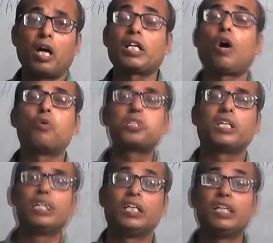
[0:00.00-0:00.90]
accounts
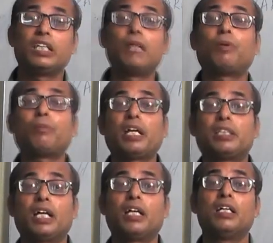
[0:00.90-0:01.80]
given by
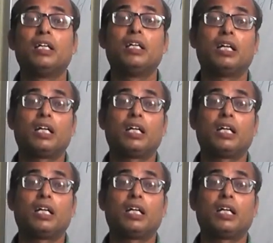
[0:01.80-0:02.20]
the